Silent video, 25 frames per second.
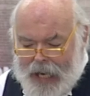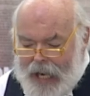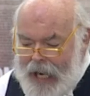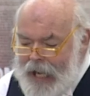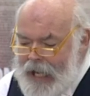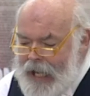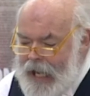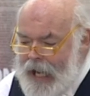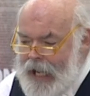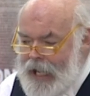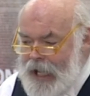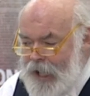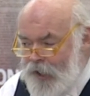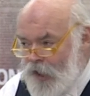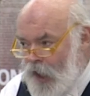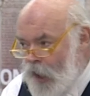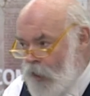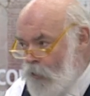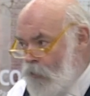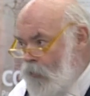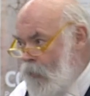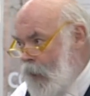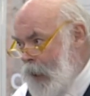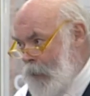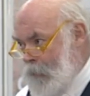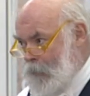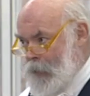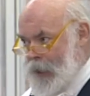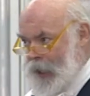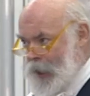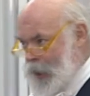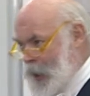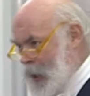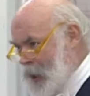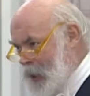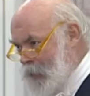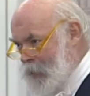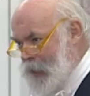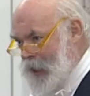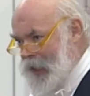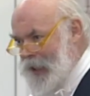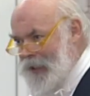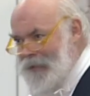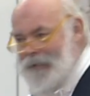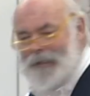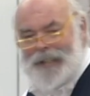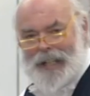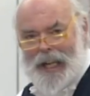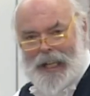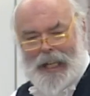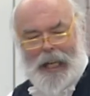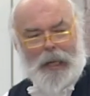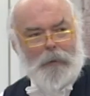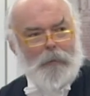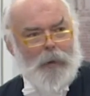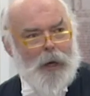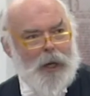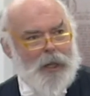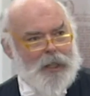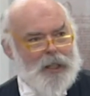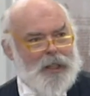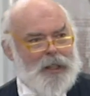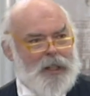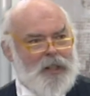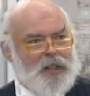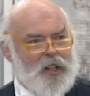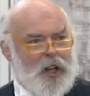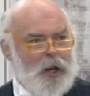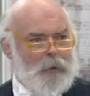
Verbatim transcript: It is a great pleasure to be taking part in this